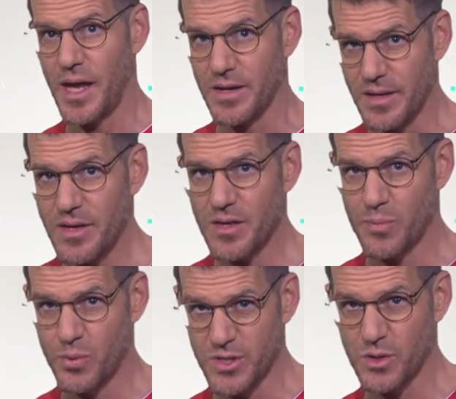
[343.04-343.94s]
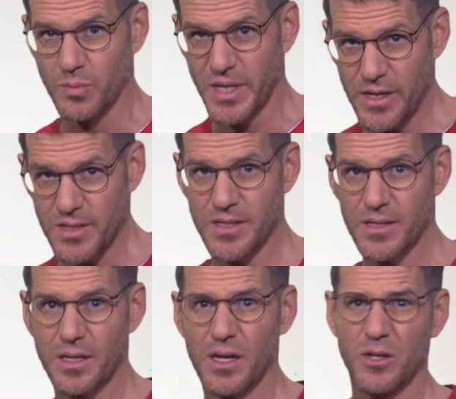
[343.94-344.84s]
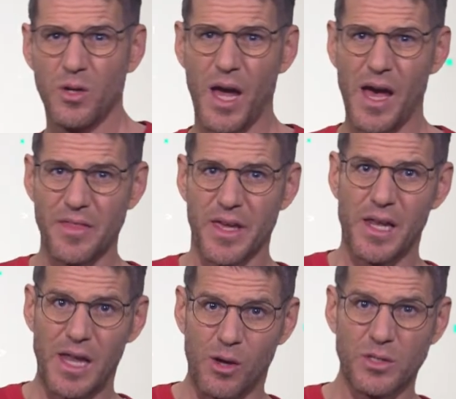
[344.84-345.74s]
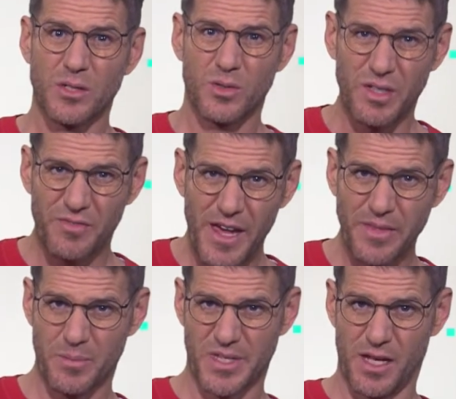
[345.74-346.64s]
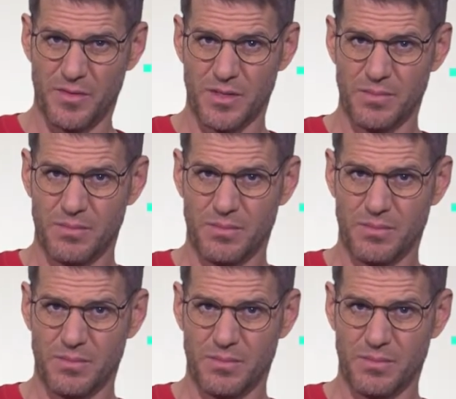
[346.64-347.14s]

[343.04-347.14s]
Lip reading: are neither presumed innocent nor are they allowed to defend themselves.